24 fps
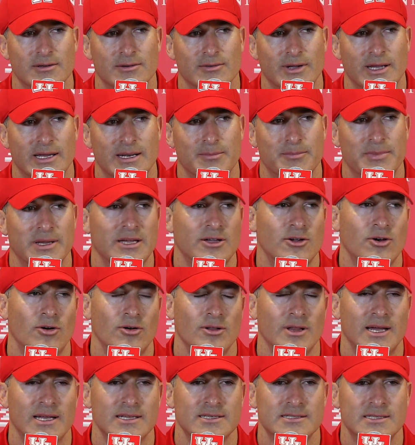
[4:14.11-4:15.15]
we had a big
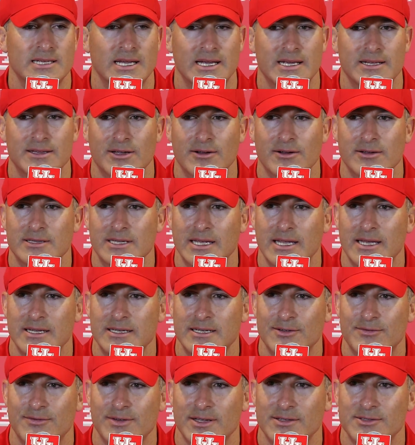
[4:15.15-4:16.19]
goal line stand there at the end
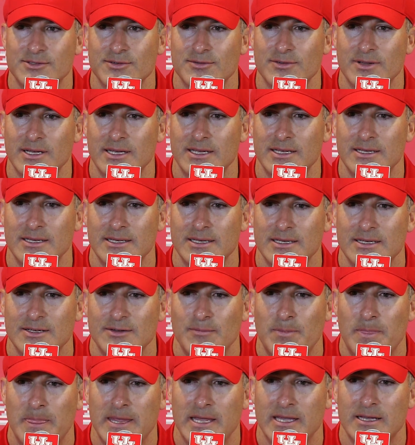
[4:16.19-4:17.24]
defensively
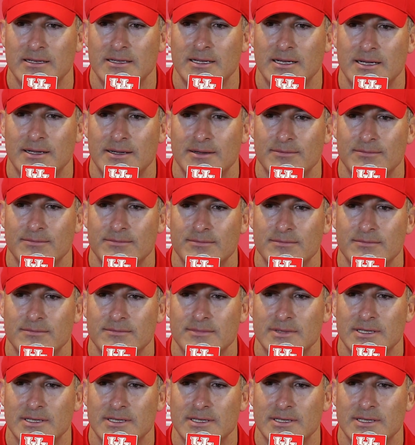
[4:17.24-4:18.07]
and um,